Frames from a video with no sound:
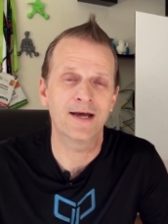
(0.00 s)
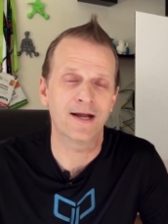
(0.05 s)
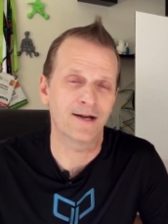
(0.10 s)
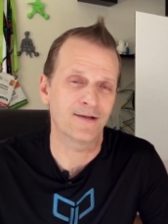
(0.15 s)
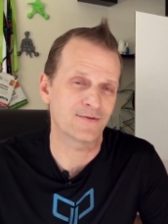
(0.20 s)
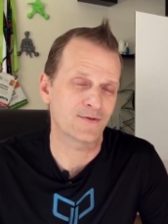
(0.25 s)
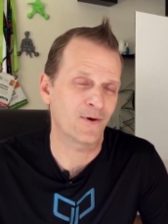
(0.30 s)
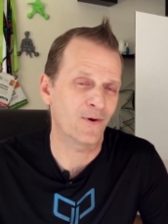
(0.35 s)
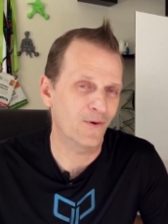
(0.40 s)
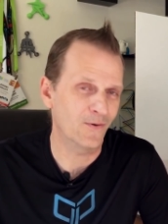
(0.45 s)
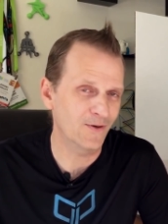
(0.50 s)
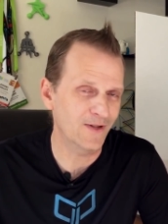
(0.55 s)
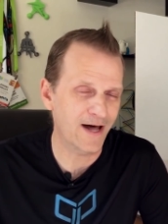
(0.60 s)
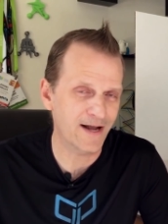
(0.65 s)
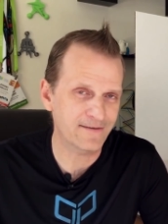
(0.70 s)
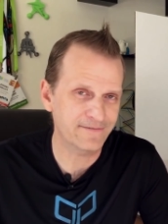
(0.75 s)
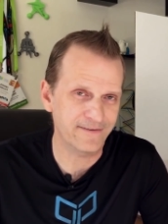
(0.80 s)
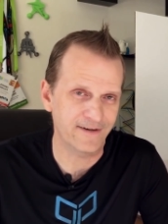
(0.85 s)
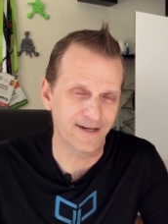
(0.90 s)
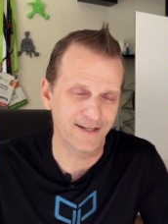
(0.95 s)
and it's a whole
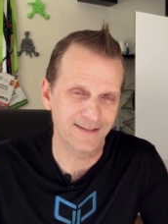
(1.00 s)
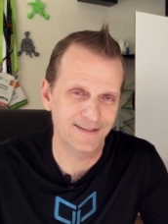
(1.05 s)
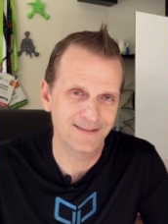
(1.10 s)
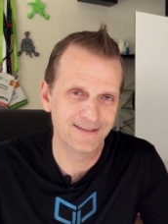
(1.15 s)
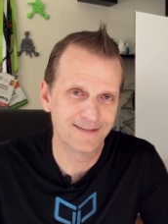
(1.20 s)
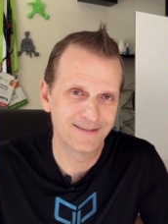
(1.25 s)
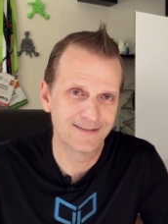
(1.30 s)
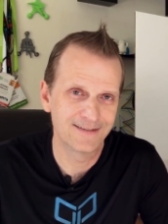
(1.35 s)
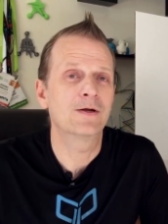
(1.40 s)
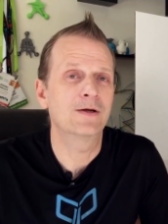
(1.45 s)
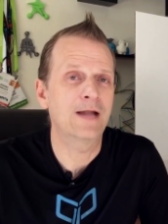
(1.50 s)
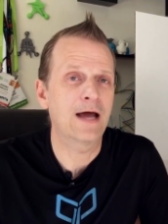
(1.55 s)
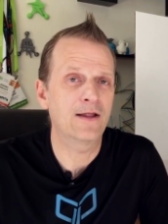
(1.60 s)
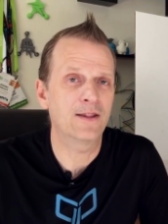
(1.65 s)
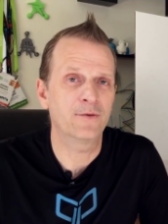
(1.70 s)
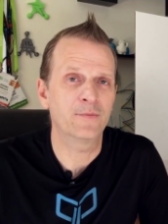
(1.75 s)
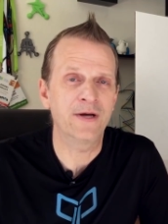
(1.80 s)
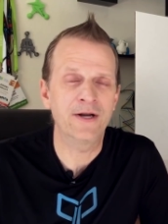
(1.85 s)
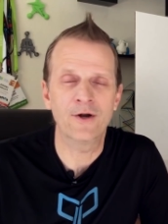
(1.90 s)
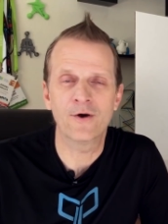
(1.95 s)
lot of fun now
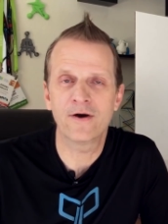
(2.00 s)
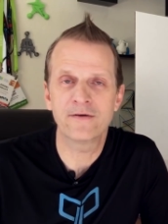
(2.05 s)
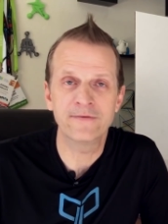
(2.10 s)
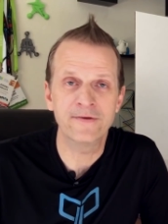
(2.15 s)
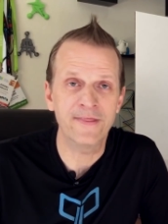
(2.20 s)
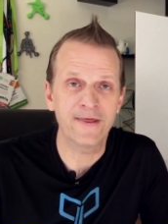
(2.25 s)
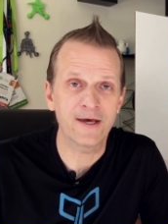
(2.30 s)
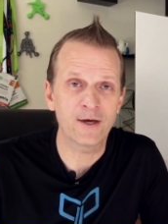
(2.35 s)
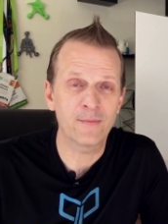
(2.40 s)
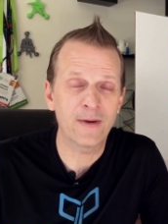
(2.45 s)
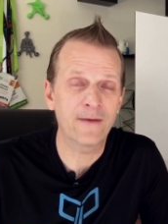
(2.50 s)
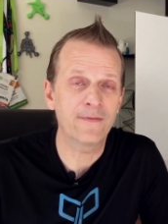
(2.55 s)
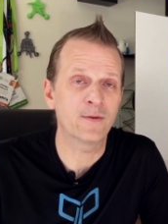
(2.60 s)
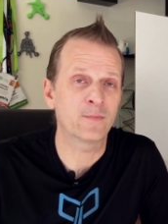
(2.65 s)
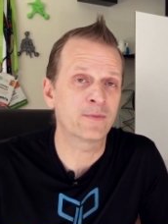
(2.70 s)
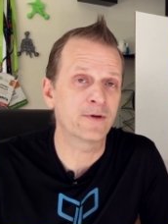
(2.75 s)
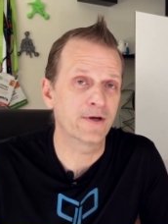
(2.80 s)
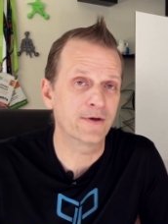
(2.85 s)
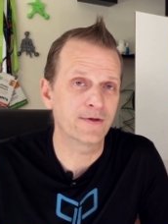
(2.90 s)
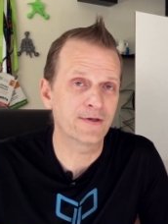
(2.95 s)
that we know everything about the
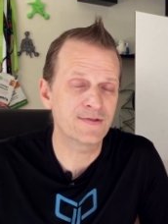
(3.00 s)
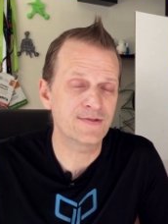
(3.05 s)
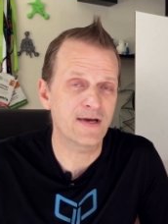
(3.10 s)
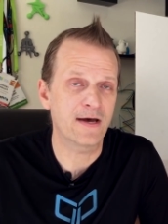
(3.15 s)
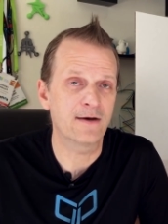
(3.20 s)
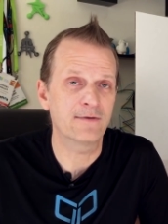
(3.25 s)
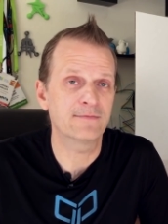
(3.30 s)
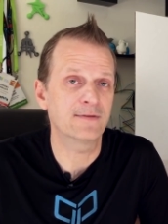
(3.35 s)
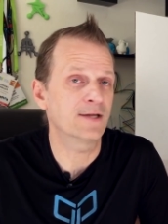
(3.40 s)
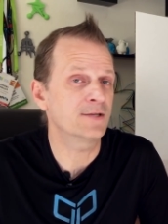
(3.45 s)
printer itself,